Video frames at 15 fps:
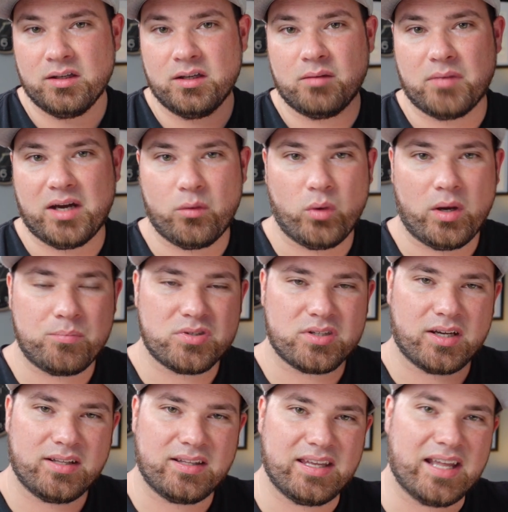my
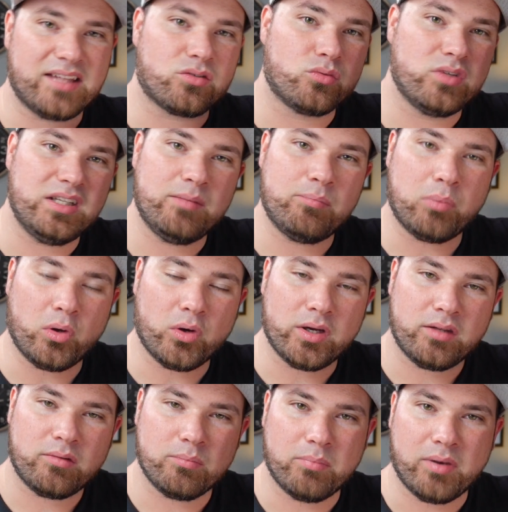website gets
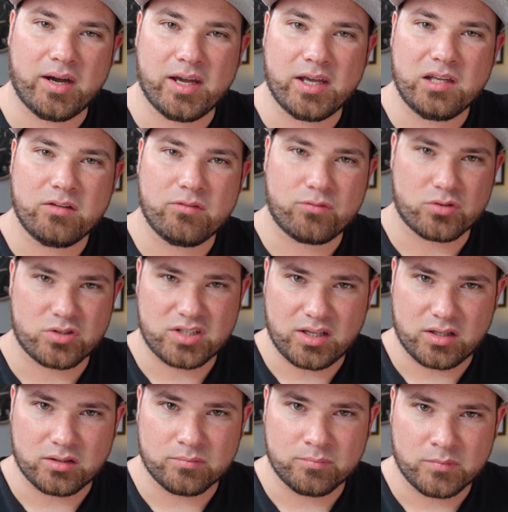redeployed by
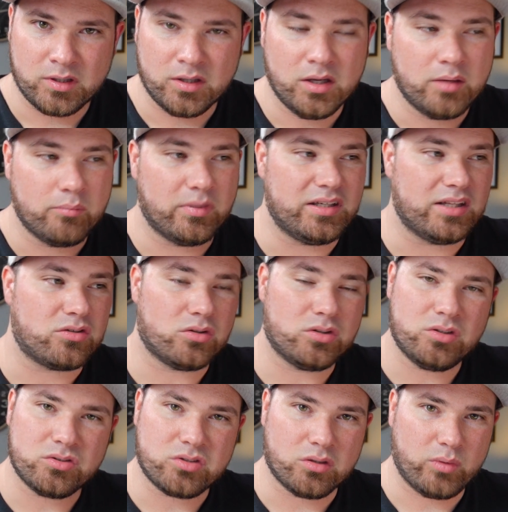Vercel. But it's
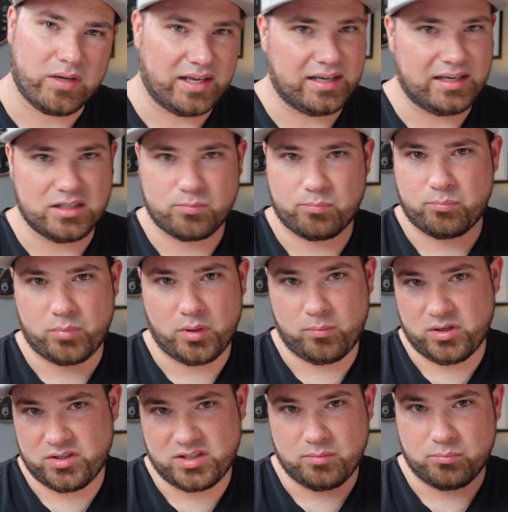also when I click
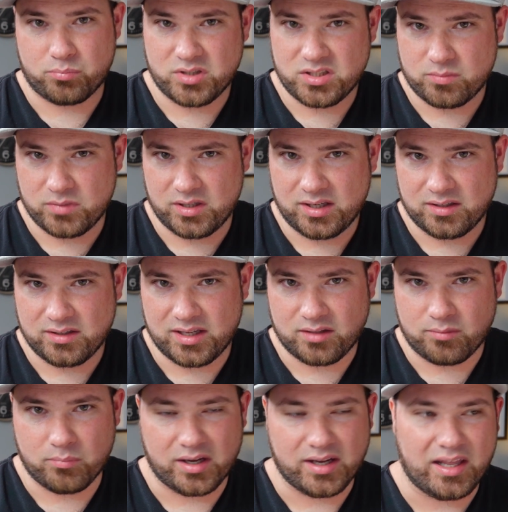publish in Prismic
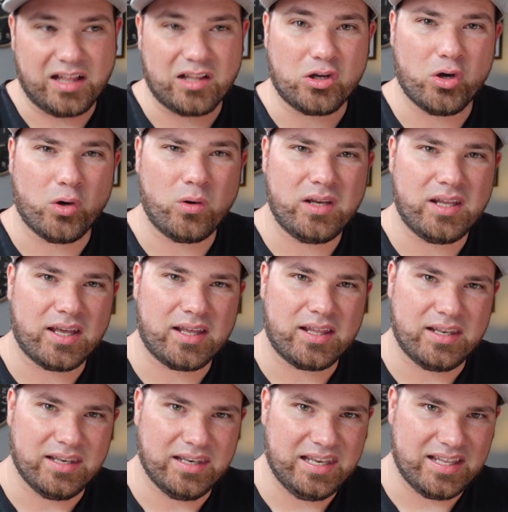that my Algolia
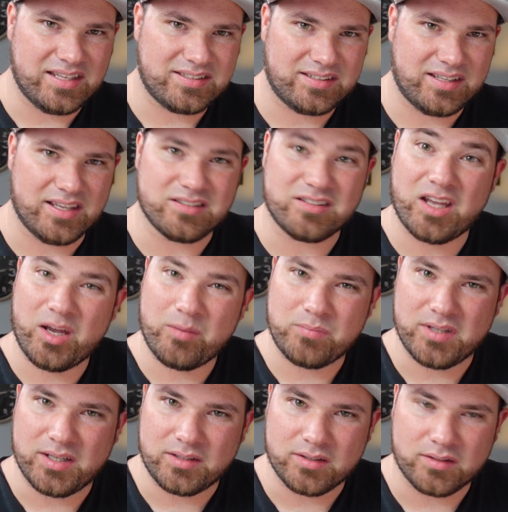list is
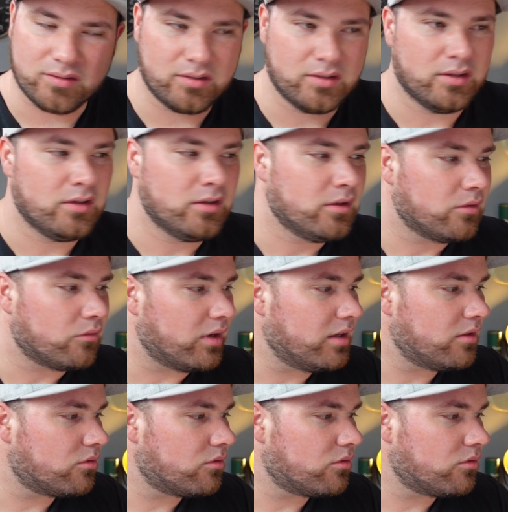updated, right?